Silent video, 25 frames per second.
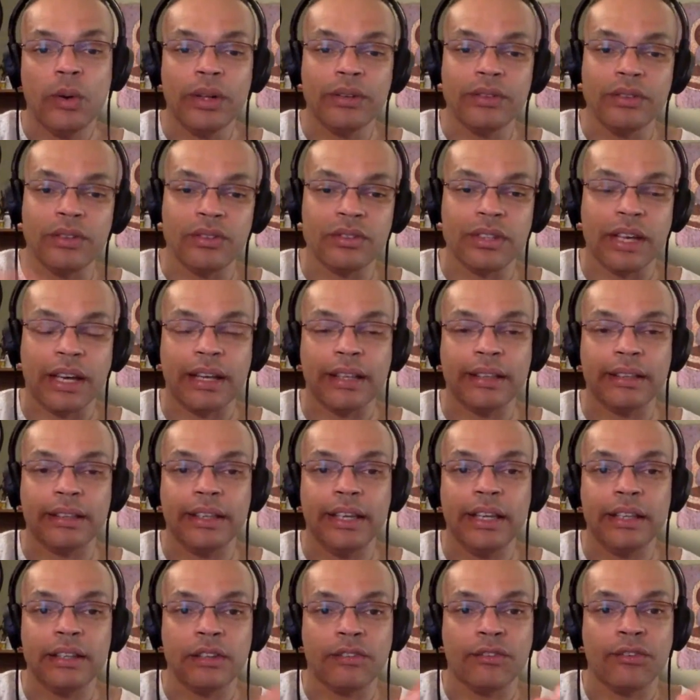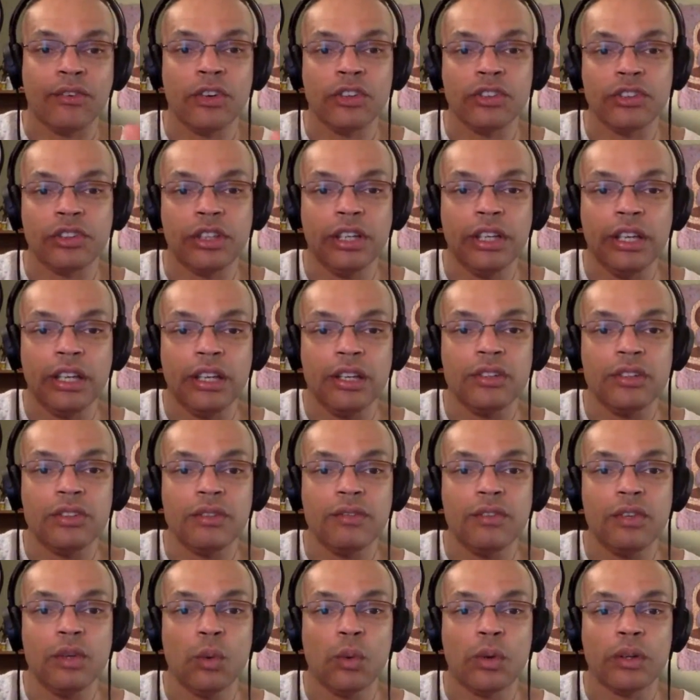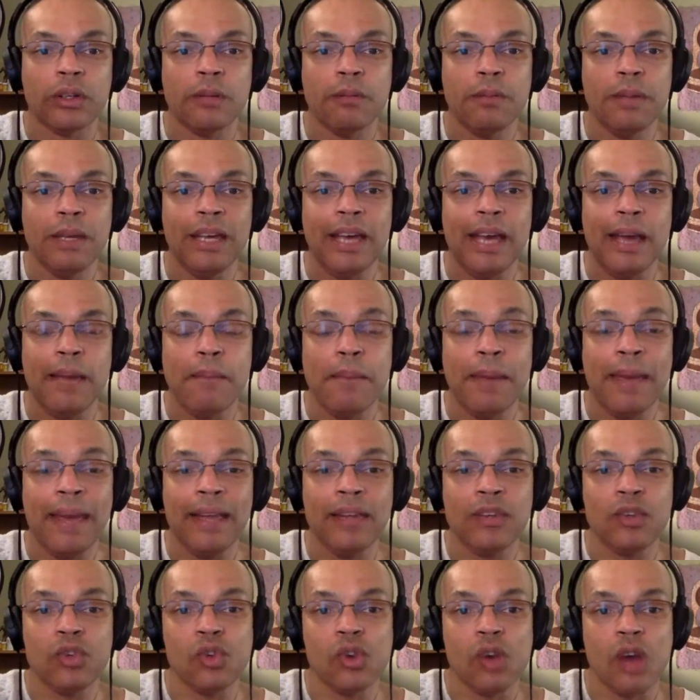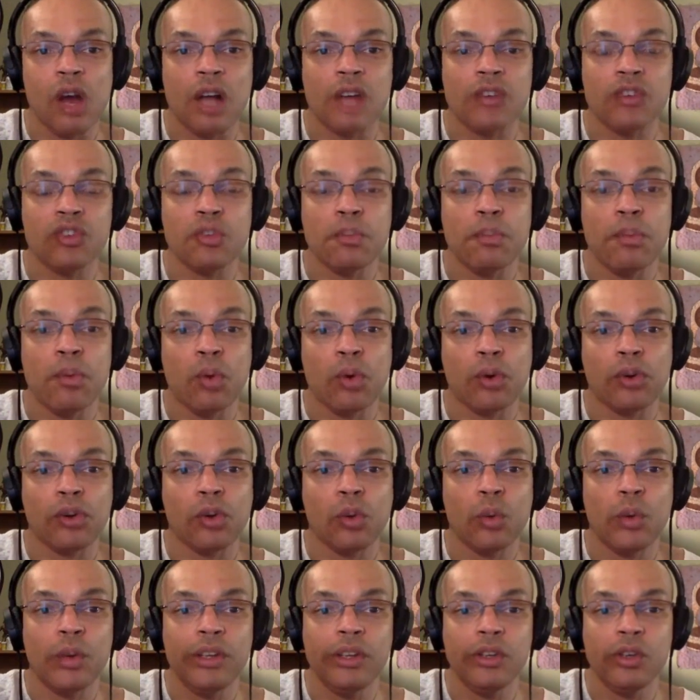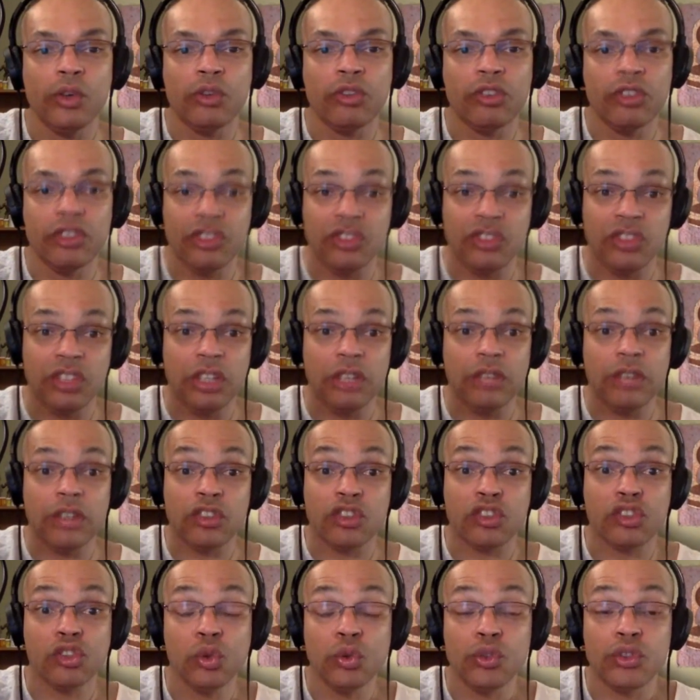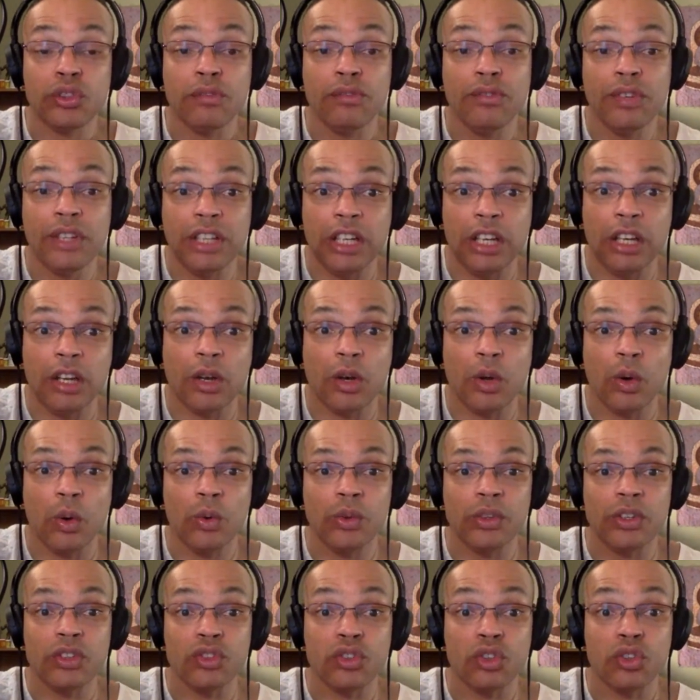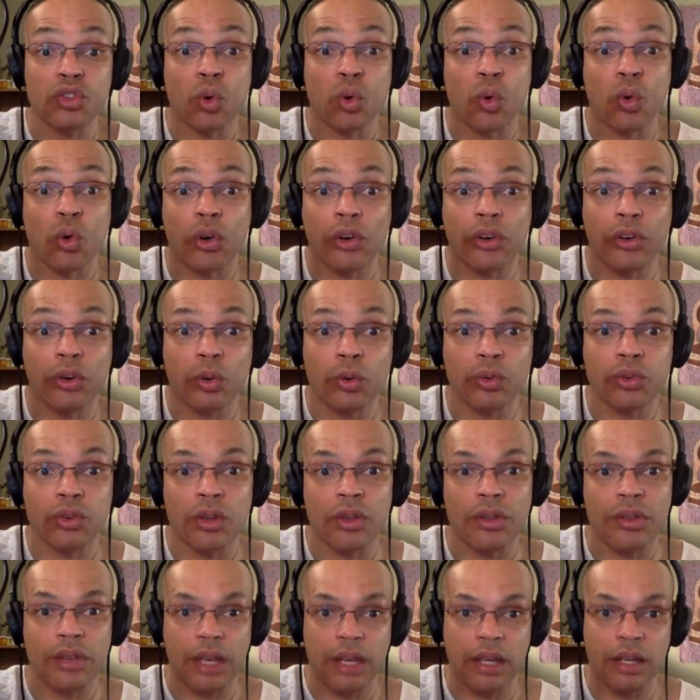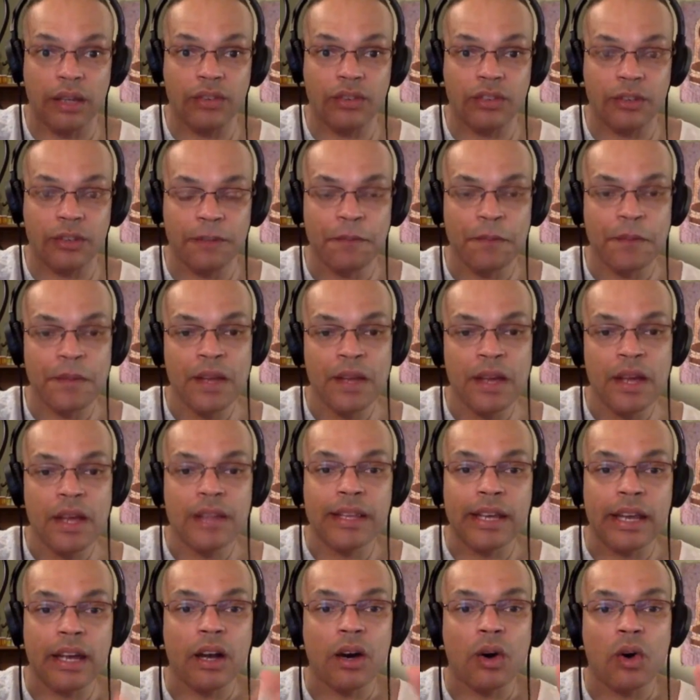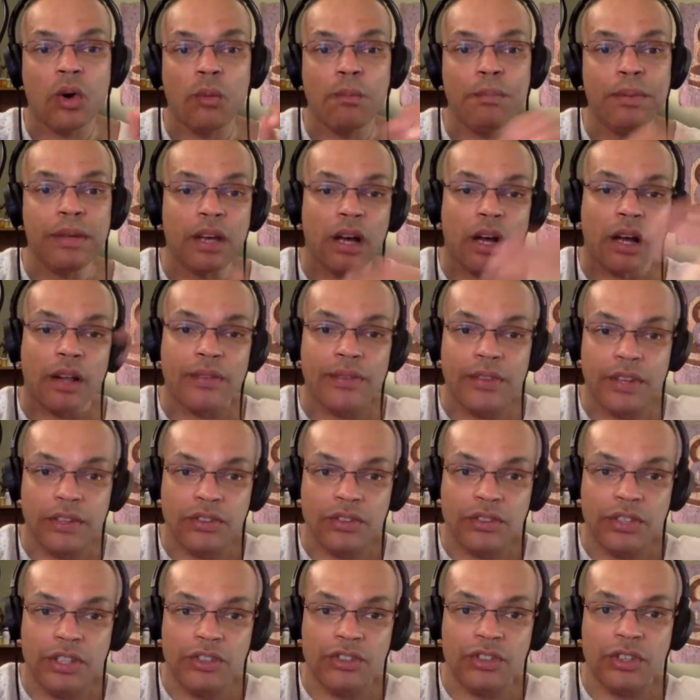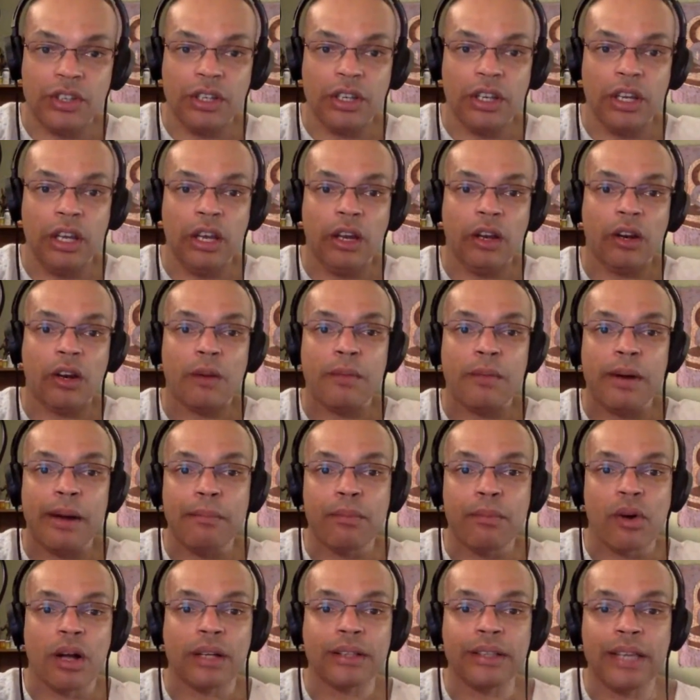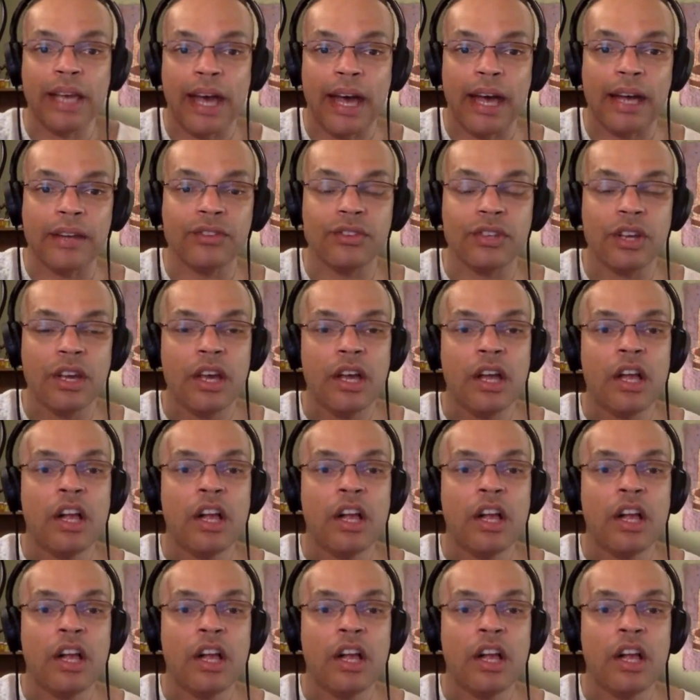It's the second link. The first link is if you want to be a Patreon supporter, where you will receive exclusive videos and tutorials on things that go beyond this teaching here in my broadcast.